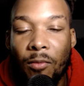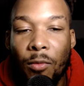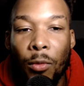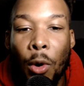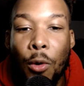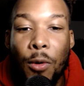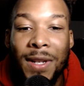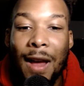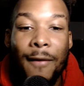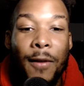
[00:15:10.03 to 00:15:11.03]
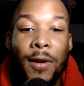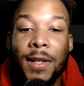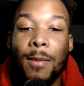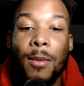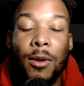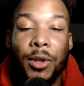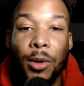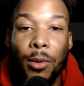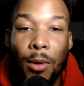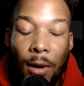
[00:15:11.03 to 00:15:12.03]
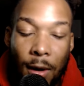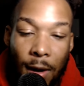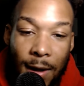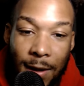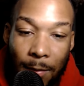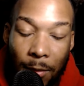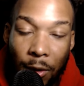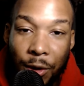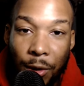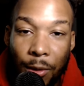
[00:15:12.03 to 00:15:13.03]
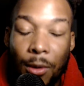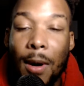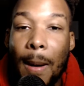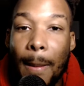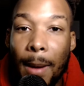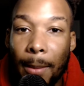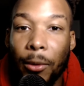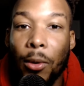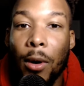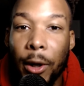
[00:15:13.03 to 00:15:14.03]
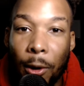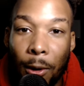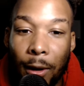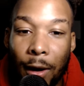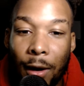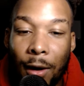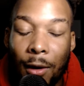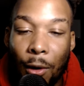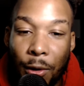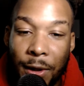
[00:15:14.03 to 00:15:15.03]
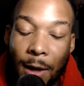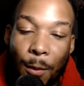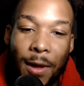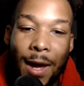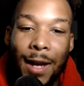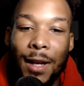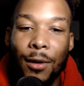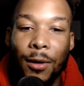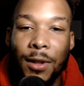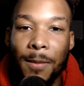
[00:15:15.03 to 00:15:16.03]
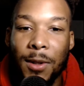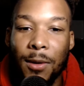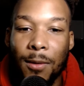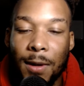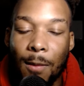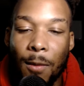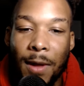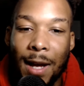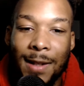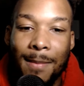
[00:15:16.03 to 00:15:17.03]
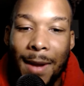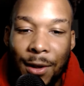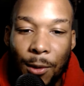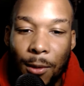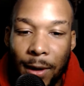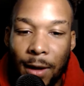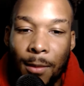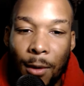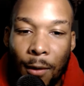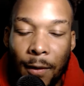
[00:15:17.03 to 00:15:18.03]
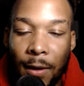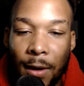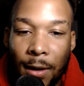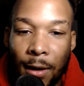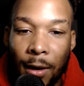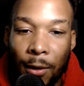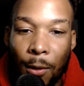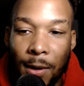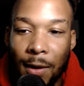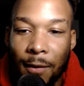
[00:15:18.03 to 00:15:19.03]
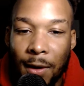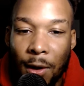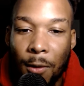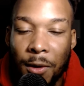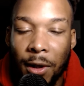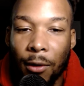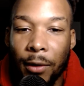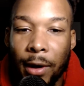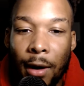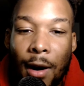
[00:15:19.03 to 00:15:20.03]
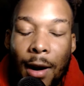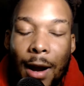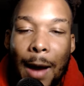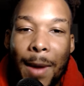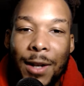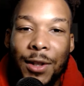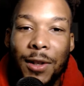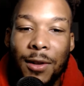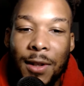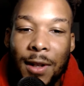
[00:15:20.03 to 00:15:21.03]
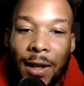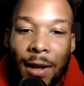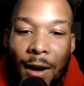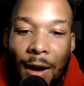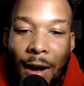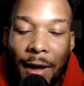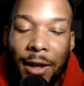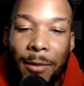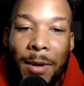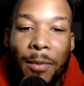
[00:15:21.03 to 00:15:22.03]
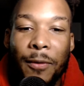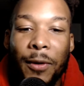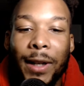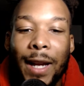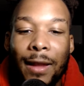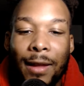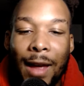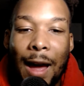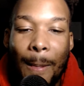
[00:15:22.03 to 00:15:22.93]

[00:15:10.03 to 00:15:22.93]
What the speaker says: Who is that very similar to? It's similar to Pep Guardiola, someone that he looked up to, someone that's mentored him over the course of his coaching career at Manchester City. I think people forget that